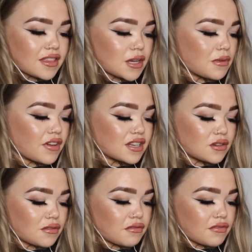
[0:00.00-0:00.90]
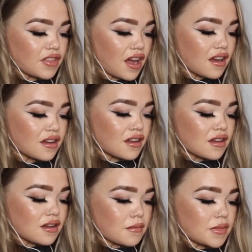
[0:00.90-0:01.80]
I think we've had enough of that,
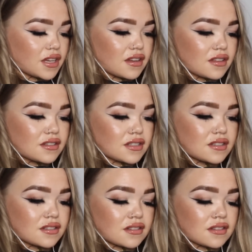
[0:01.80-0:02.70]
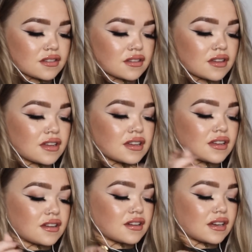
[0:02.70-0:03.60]
because
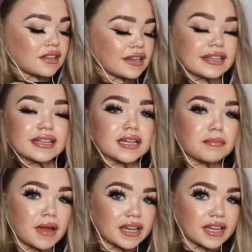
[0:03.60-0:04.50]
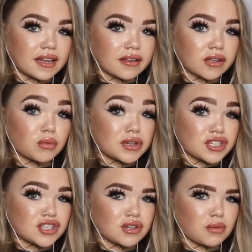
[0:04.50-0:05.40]
clearly Becky Hill
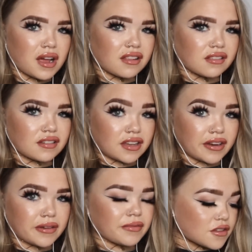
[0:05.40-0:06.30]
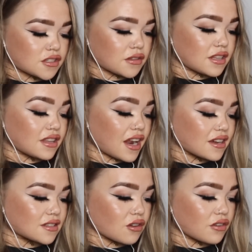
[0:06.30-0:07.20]
wishes you well, you know? So the
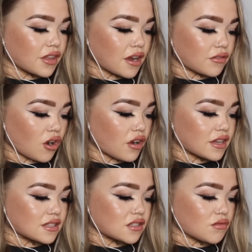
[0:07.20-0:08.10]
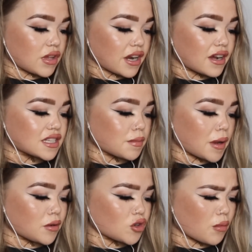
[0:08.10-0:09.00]
next song that I've got is Three Nights
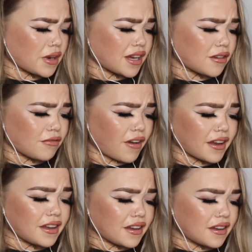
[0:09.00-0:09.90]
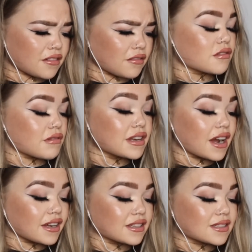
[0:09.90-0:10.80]
by Dominic Fike. Three
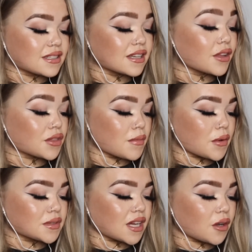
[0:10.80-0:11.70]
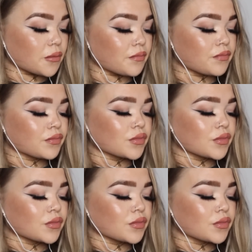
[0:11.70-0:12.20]
nights at the motel,